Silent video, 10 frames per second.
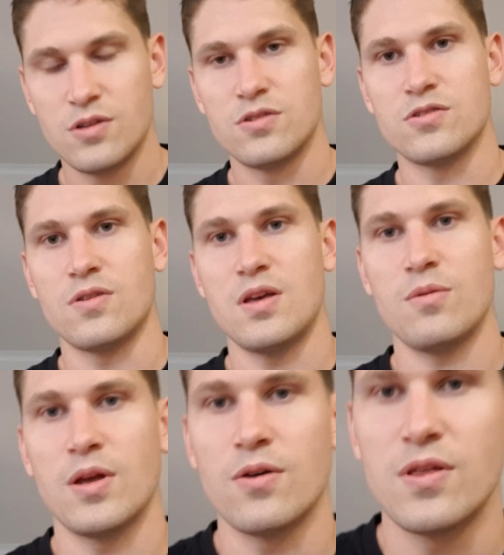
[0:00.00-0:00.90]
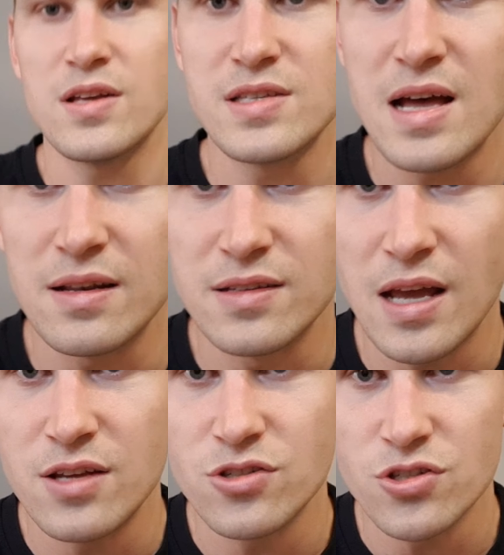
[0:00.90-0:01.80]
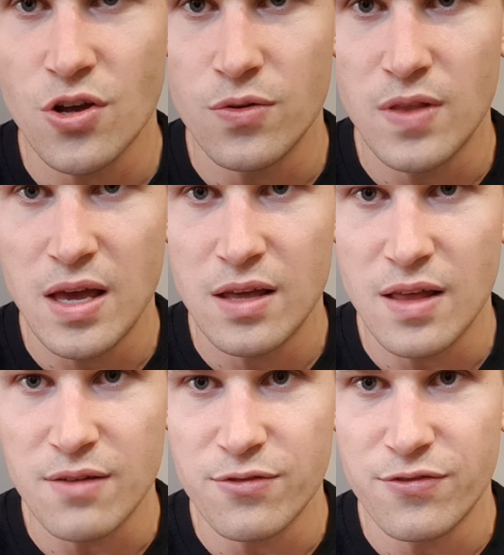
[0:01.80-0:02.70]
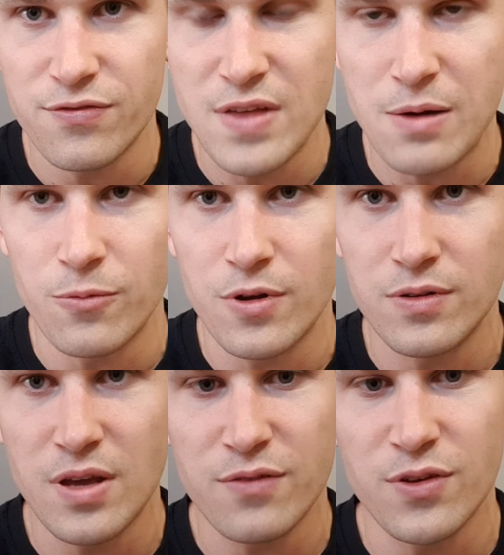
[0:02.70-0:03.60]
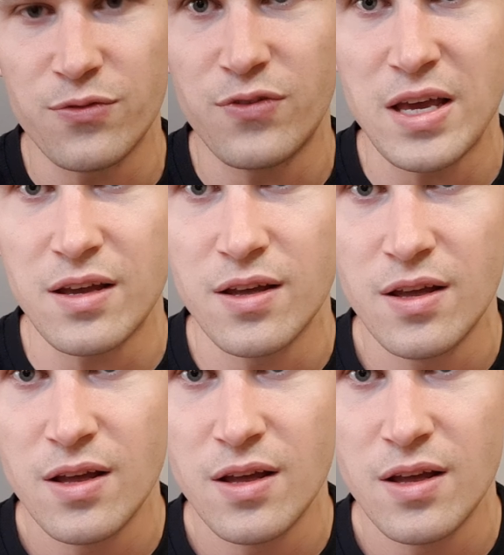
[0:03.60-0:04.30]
So there we go, there's that danger zone there, that one you have to flick.